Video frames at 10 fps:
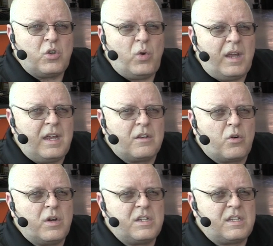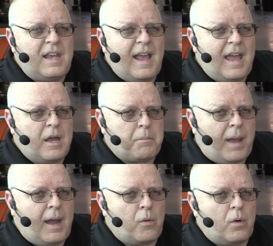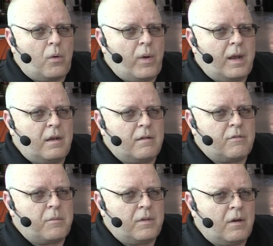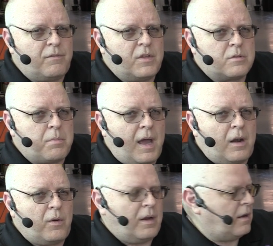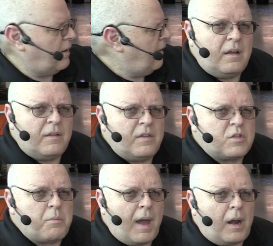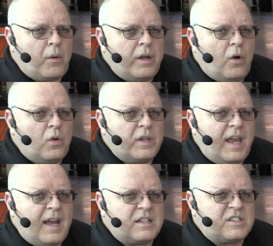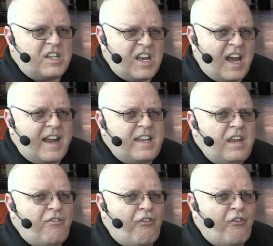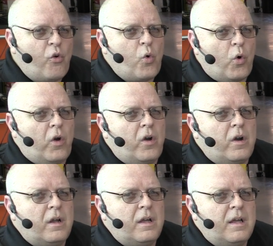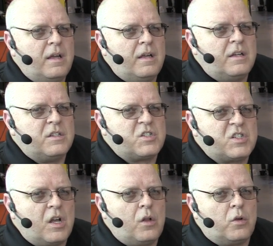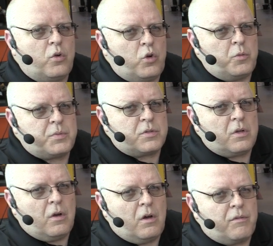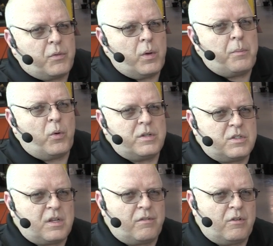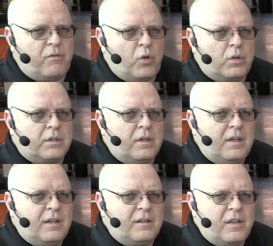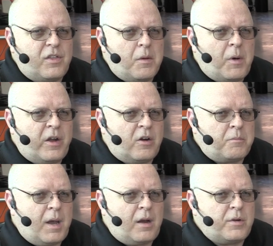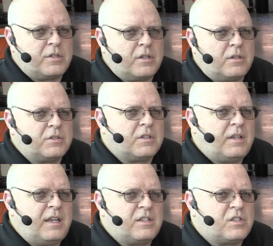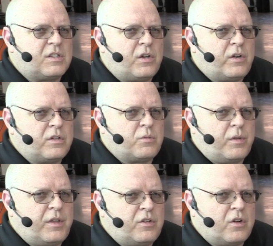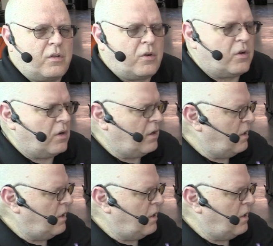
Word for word: to increase the amp hour rating of this battery. This battery only has 94 cell groups of 3.7 volt lithium-ion battery cells in series with each other,